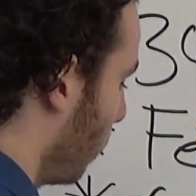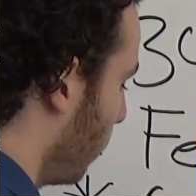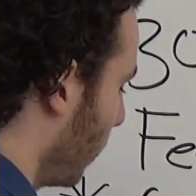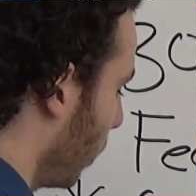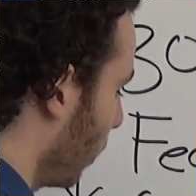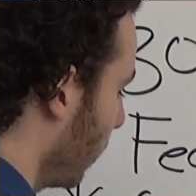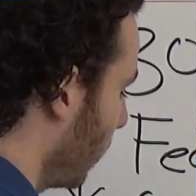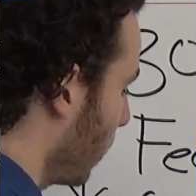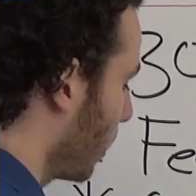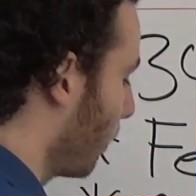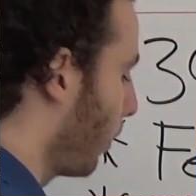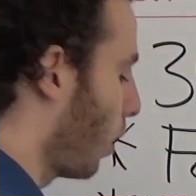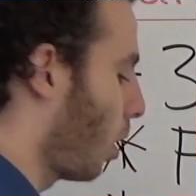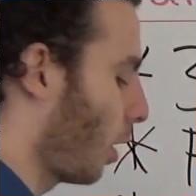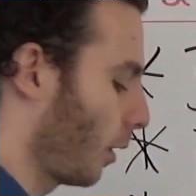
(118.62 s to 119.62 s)
building the
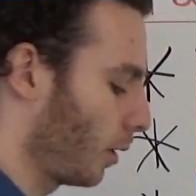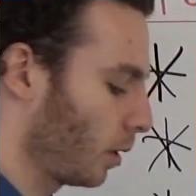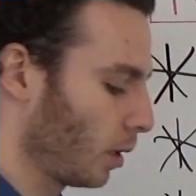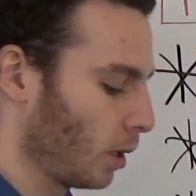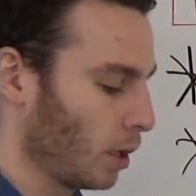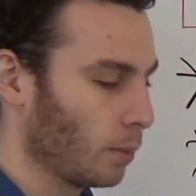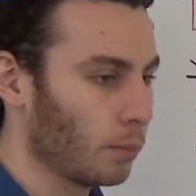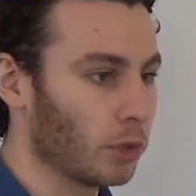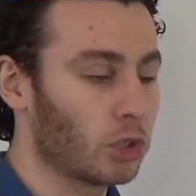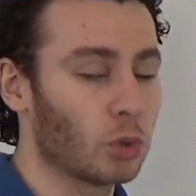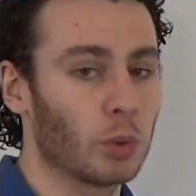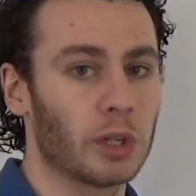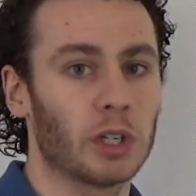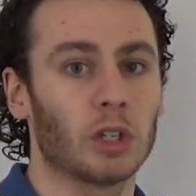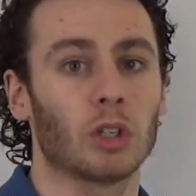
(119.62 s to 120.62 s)
bond
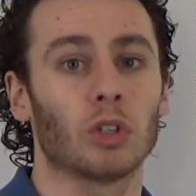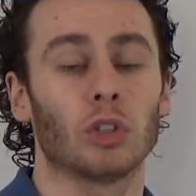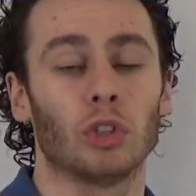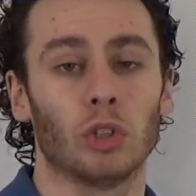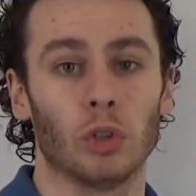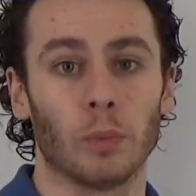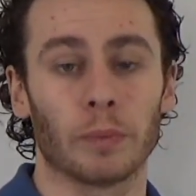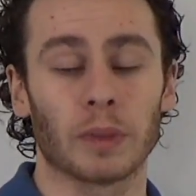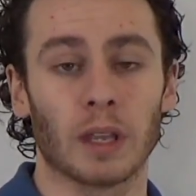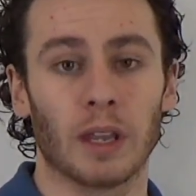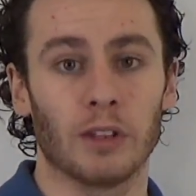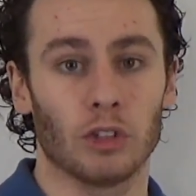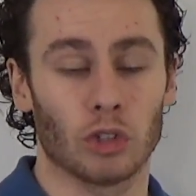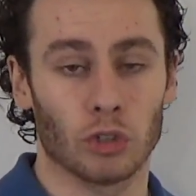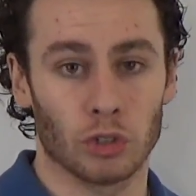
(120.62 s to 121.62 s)
between you
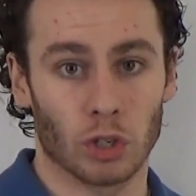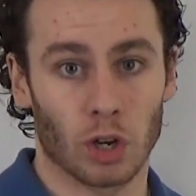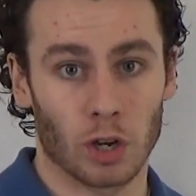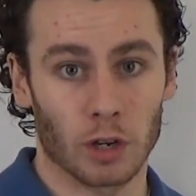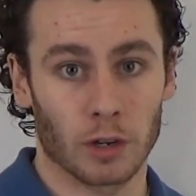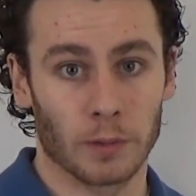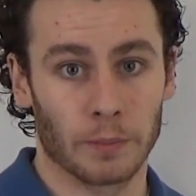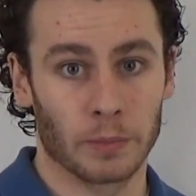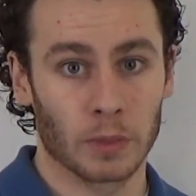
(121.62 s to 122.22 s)
and your dog.